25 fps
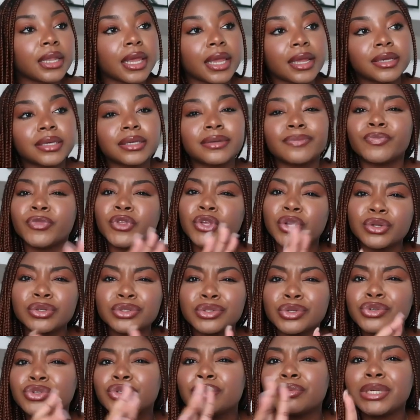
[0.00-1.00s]
Like, you know,
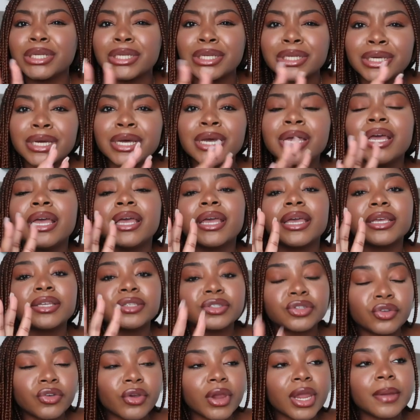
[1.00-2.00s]
social media
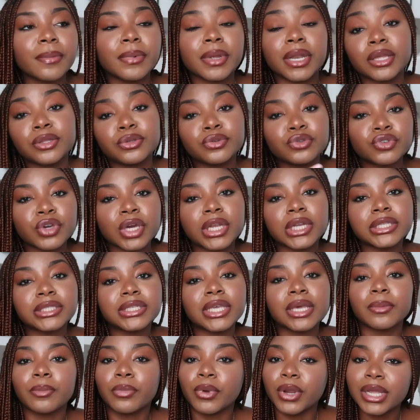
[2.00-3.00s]
is great, but I do try to
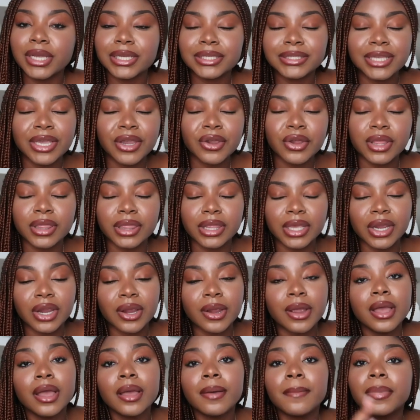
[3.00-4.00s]
take breaks here and
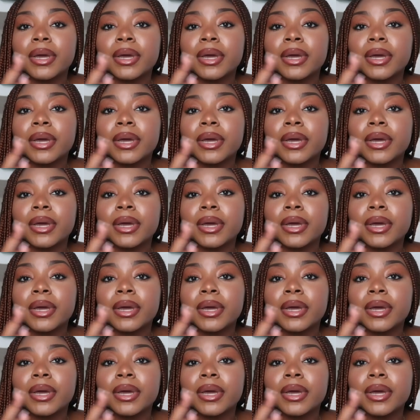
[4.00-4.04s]
there.